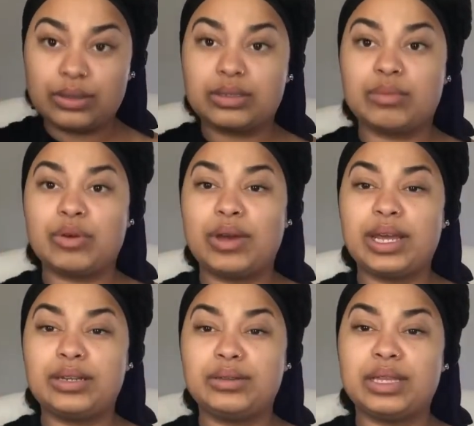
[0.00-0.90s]
So I'm gonna go ahead
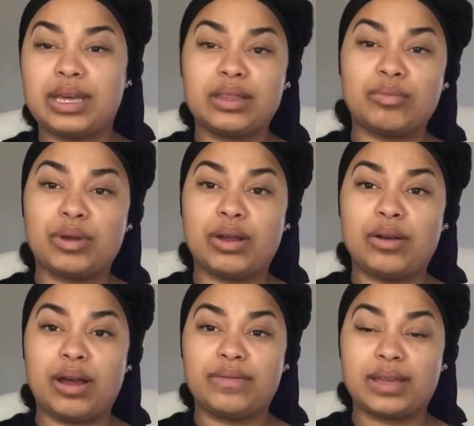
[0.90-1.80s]
and do the other brow
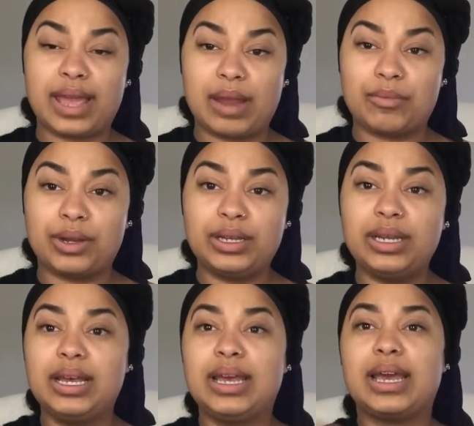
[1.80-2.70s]
off the camera,
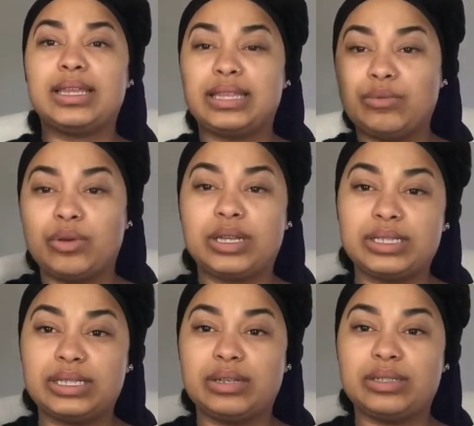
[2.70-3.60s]
and then we'll
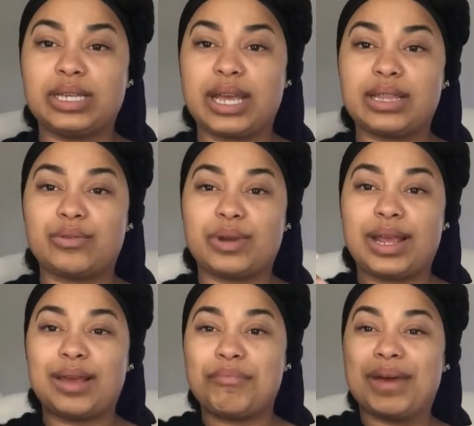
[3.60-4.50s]
conceal together when I
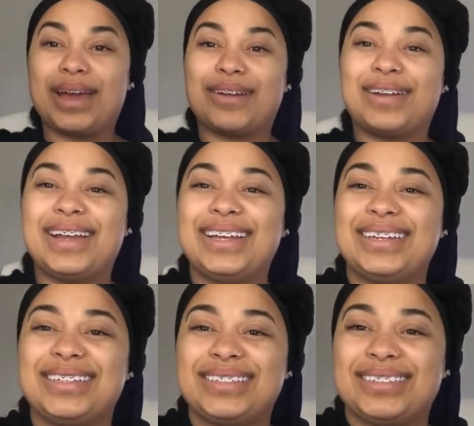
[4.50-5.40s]
come back, right?
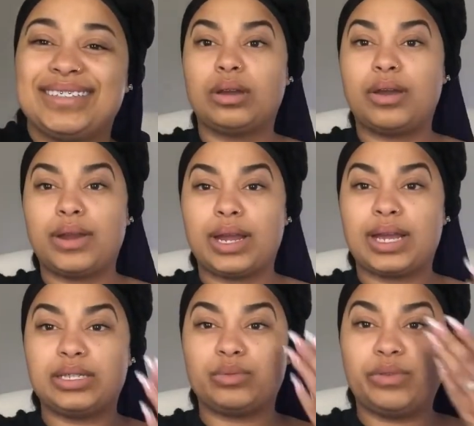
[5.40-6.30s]
All right
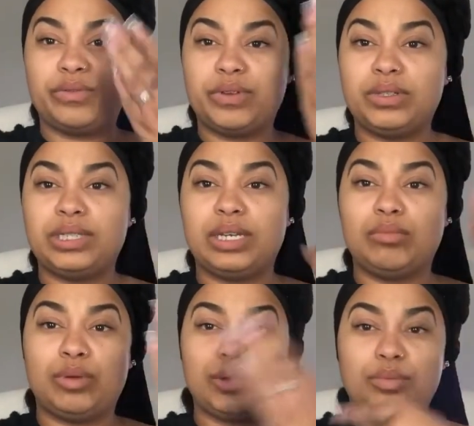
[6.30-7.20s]
guys, we filled in
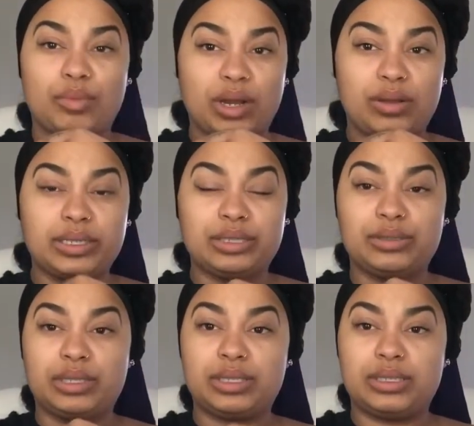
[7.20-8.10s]
both brows as you
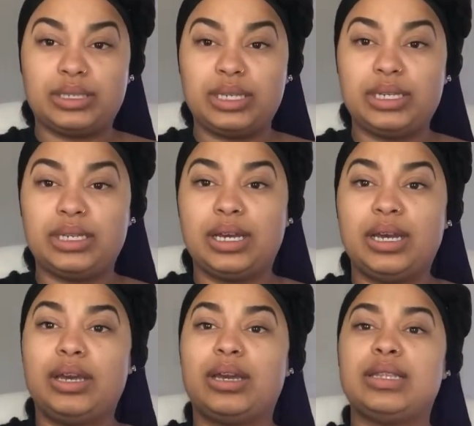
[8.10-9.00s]
can see,
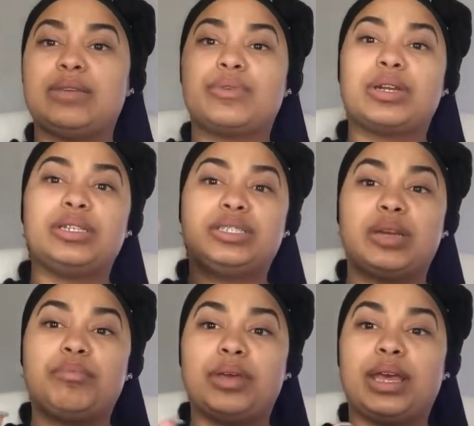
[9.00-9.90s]
and then we're gonna
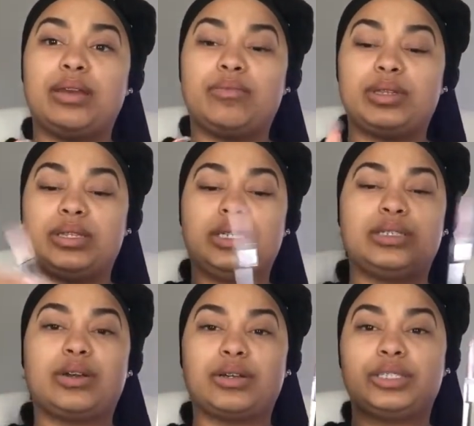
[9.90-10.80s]
jump in with the
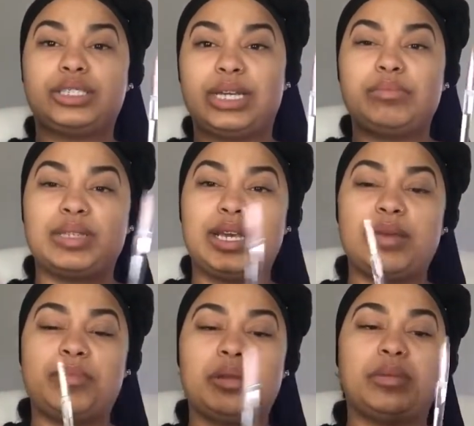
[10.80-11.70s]
Tarte Shape
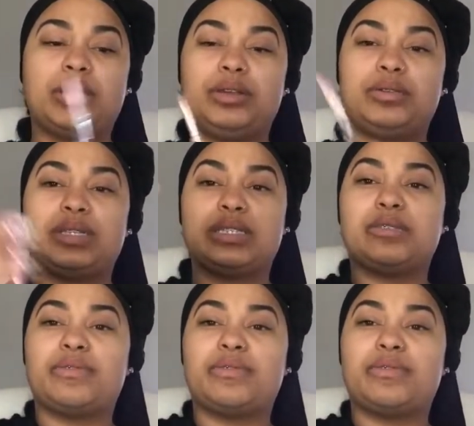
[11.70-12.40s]
Tape, and I'm gonna use this